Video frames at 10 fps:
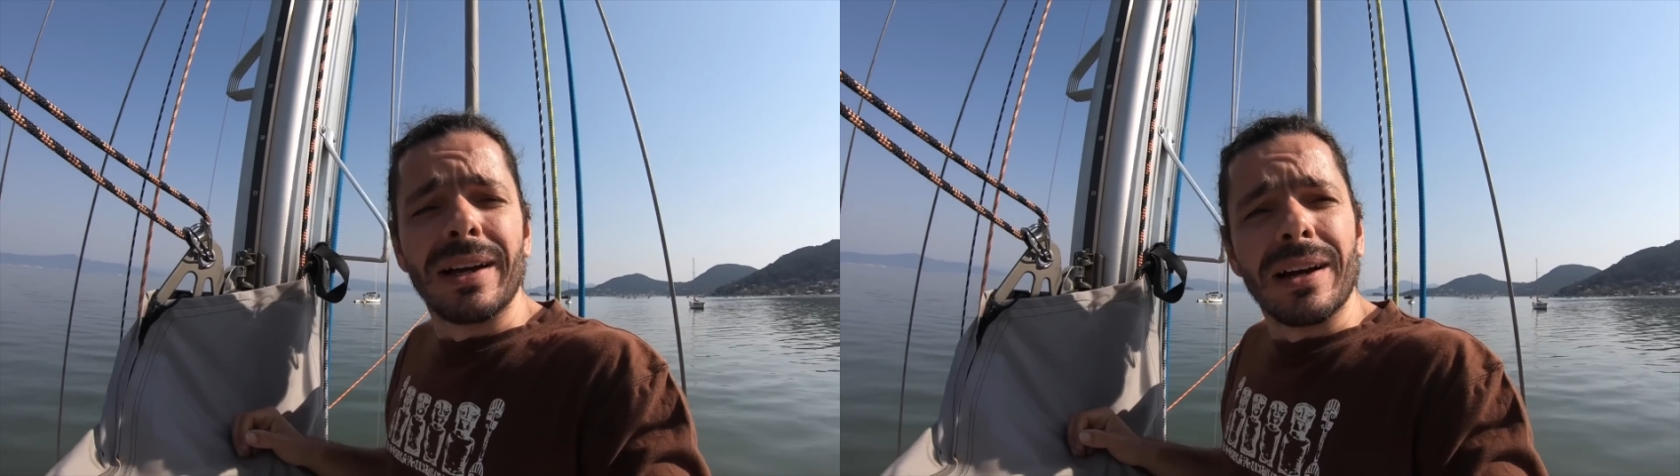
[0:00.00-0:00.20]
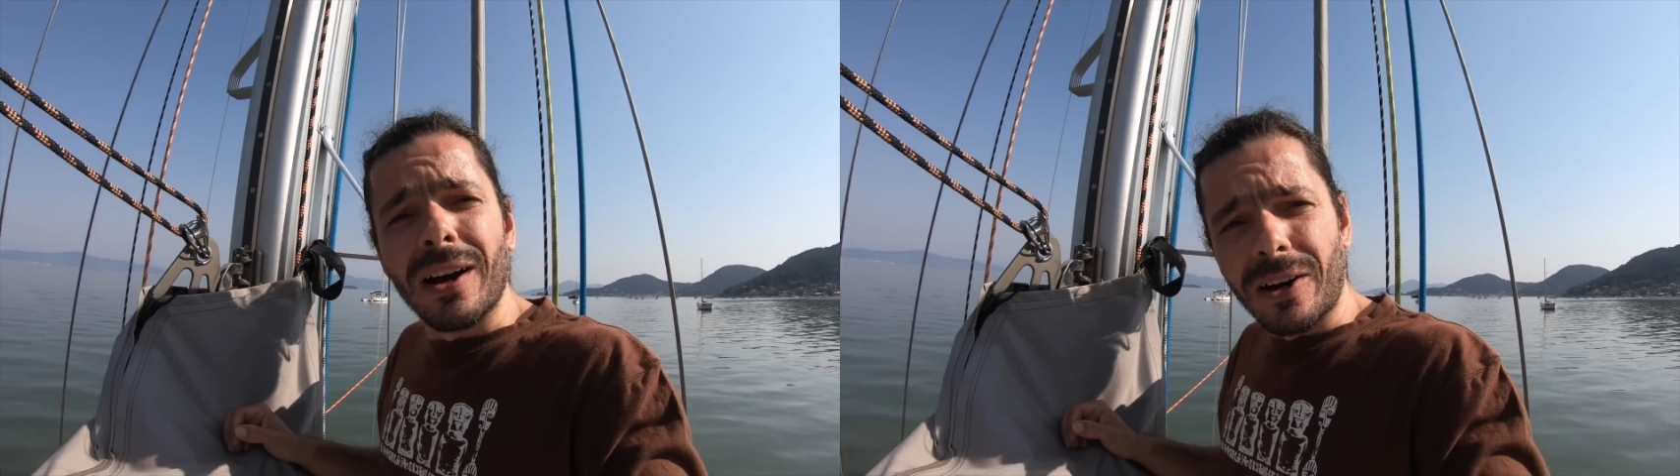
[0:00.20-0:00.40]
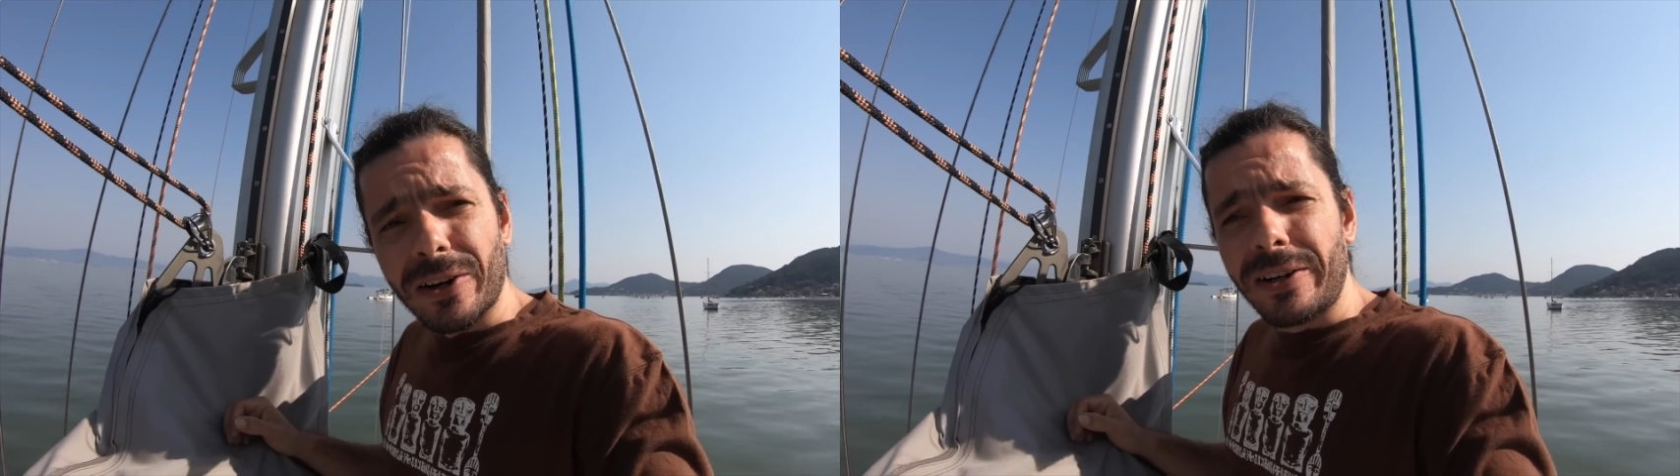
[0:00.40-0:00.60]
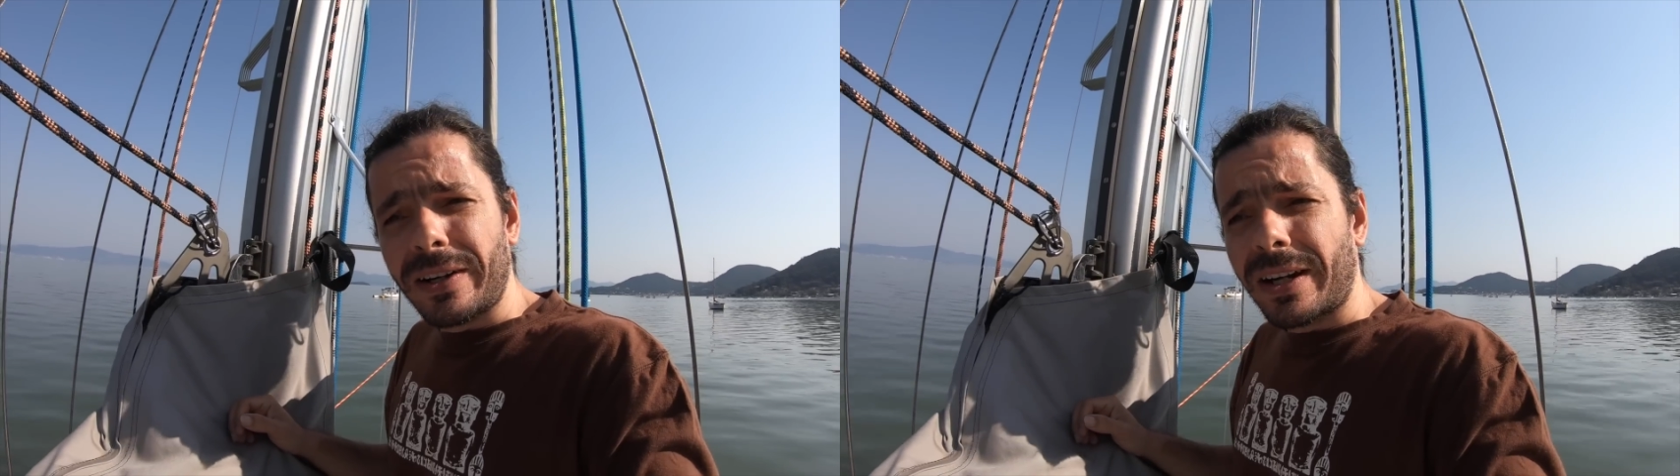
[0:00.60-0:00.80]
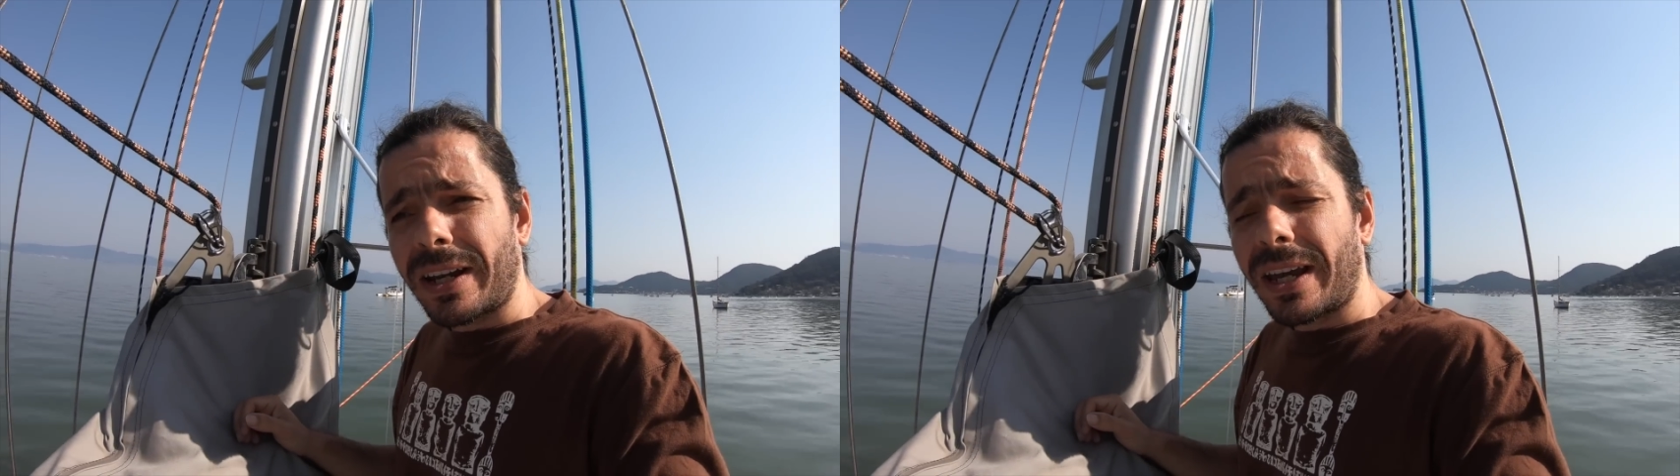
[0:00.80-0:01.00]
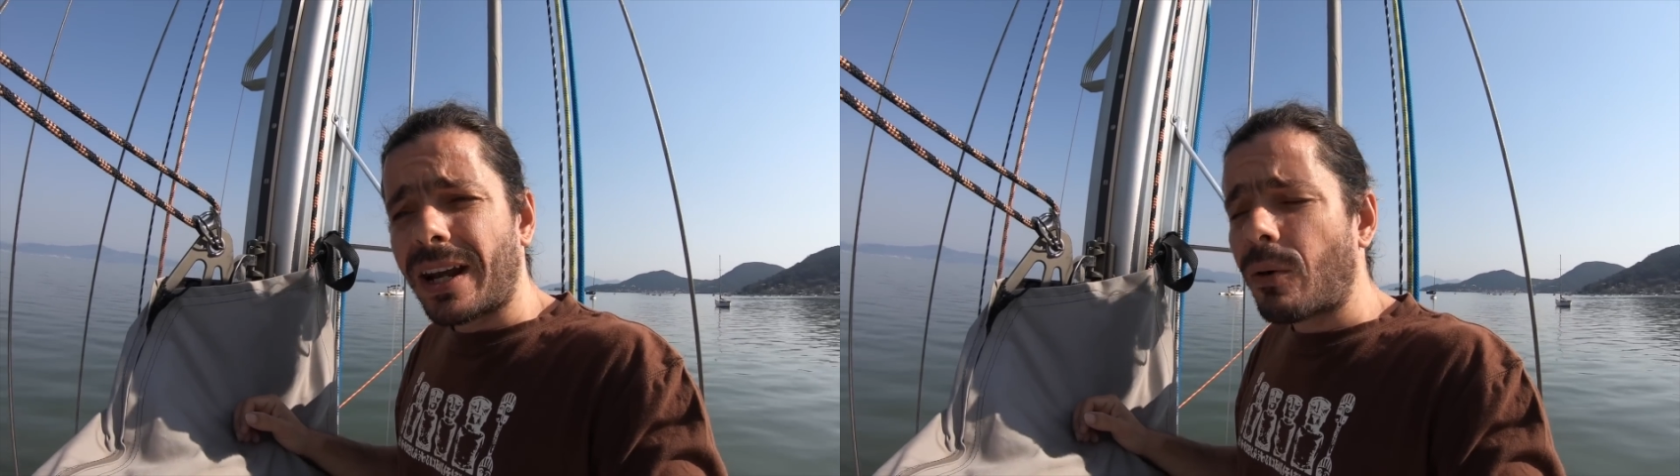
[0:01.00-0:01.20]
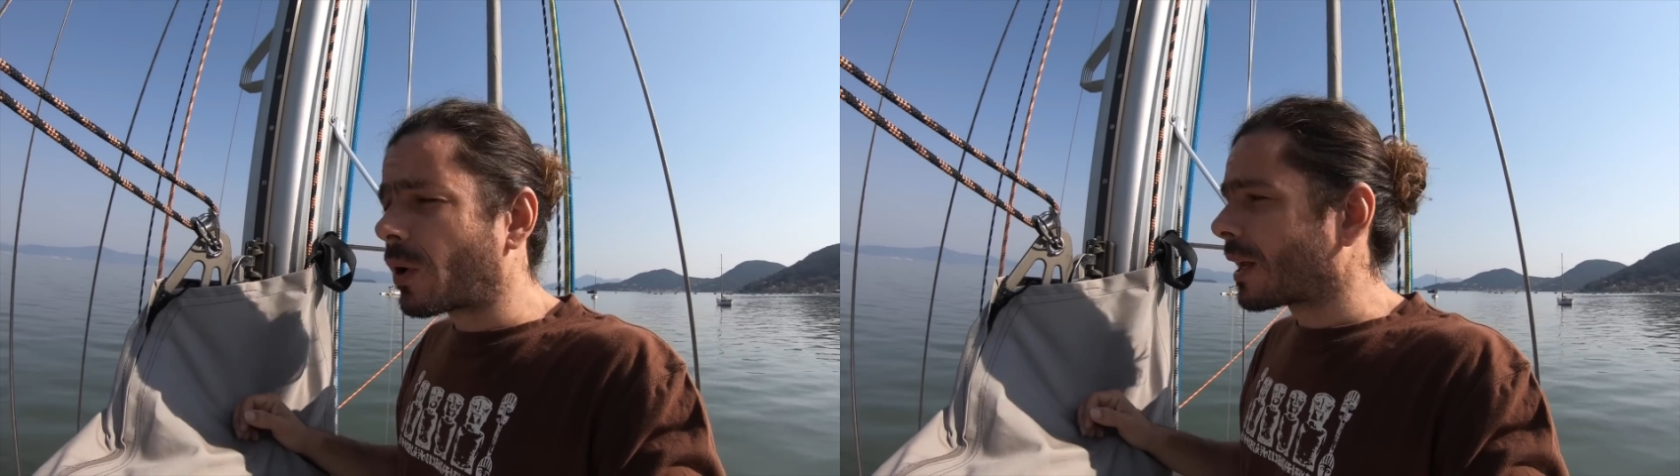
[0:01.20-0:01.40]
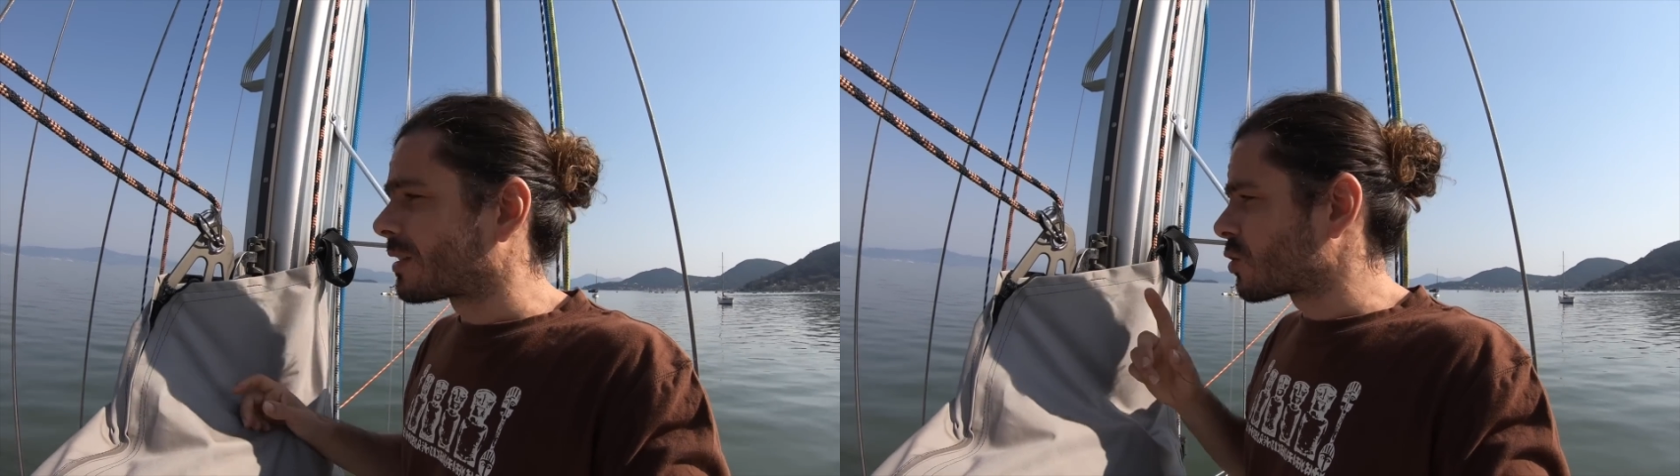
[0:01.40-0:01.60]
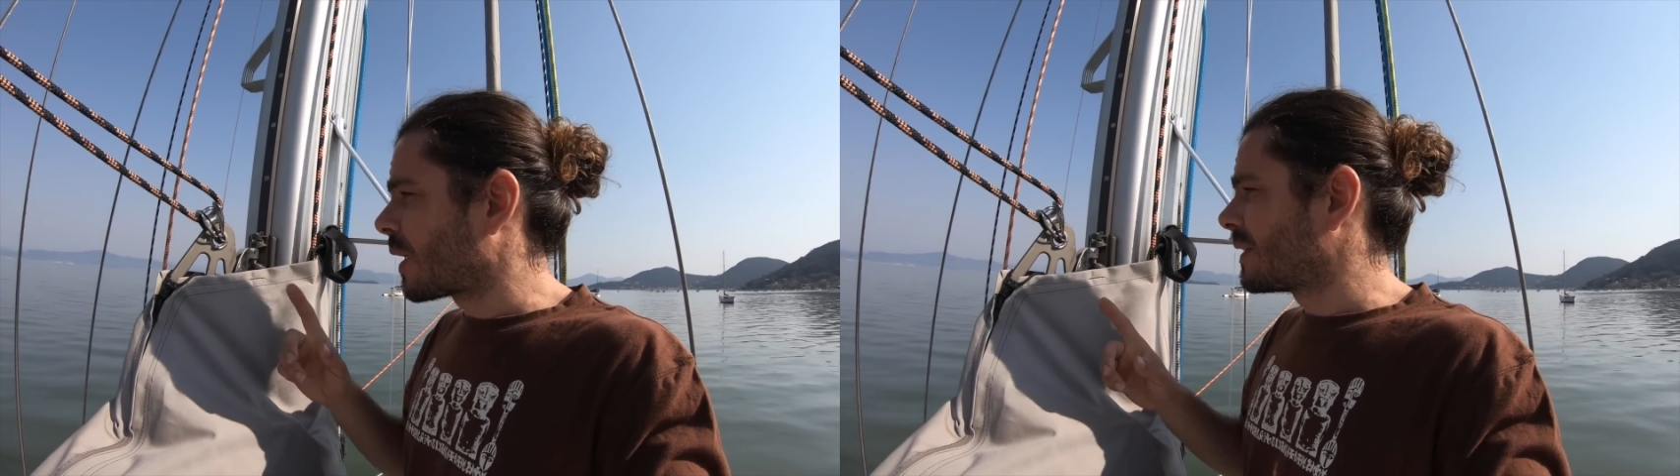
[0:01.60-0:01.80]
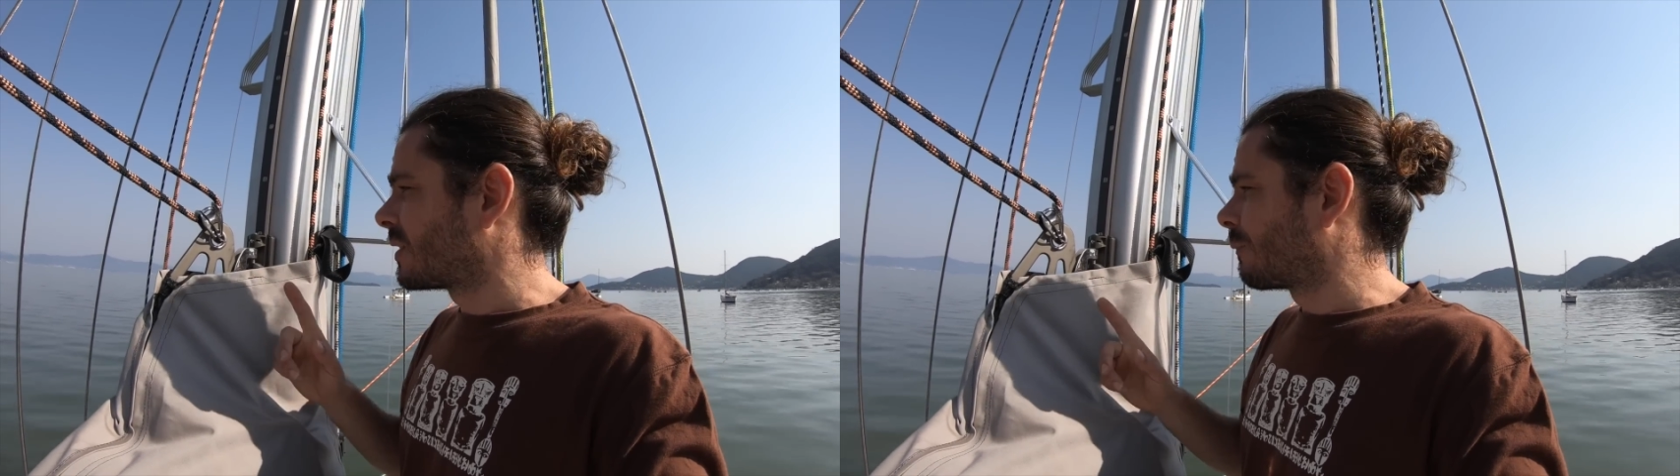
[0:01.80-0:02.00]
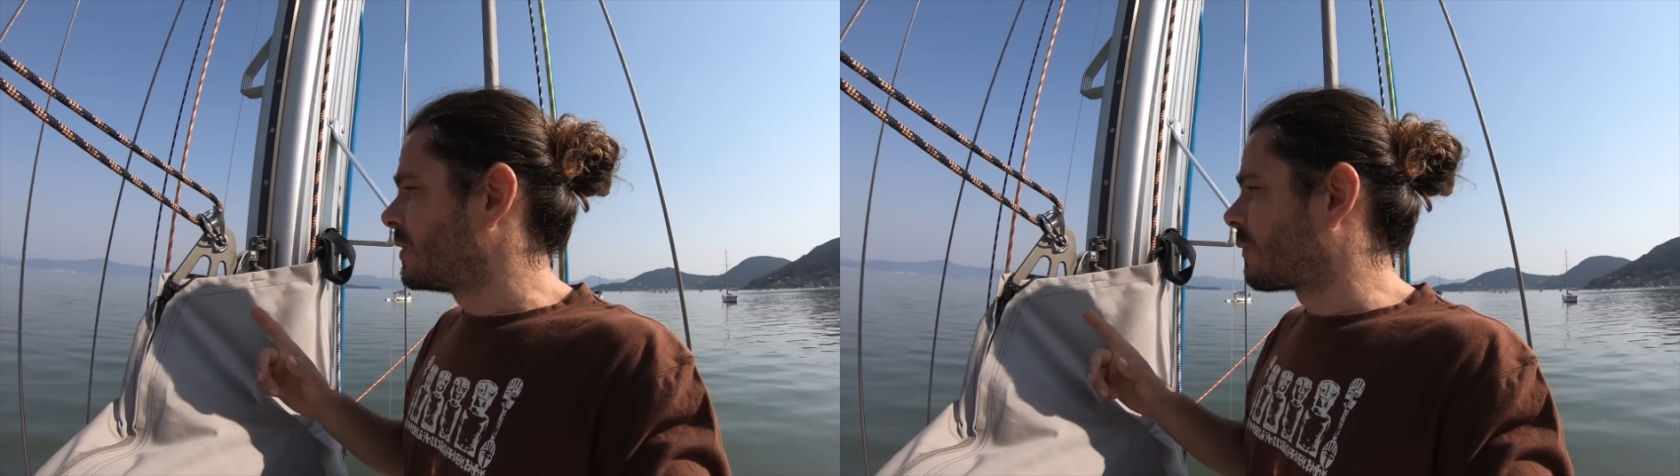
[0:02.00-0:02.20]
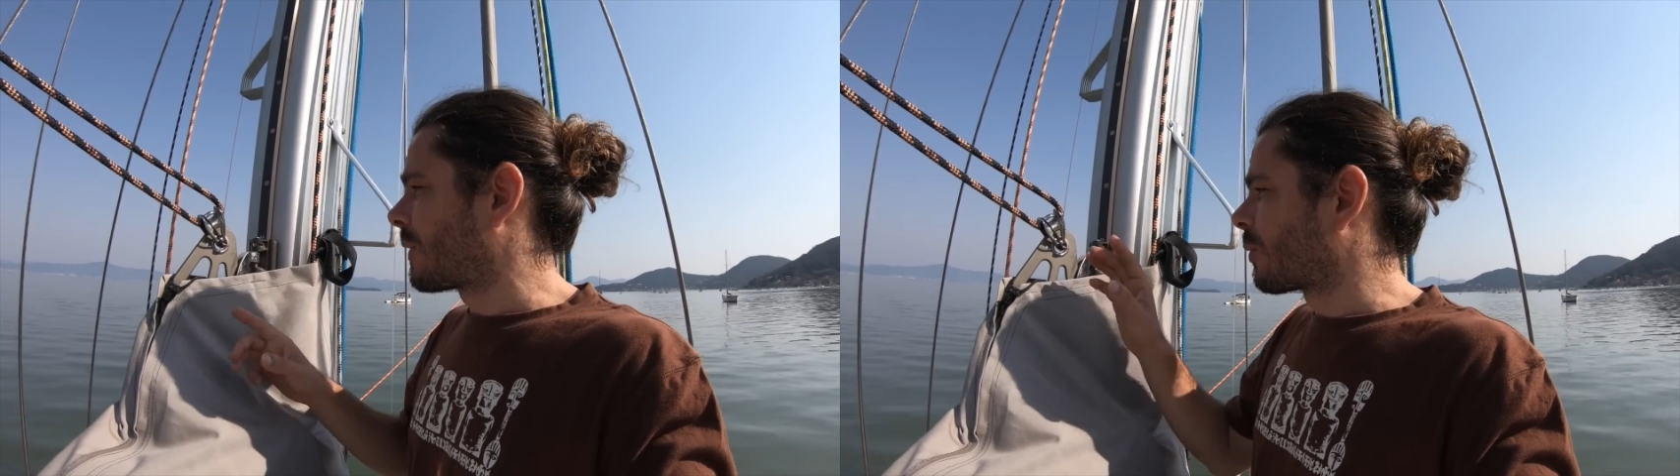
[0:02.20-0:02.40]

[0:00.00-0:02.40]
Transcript: hard and I want to try something different I'm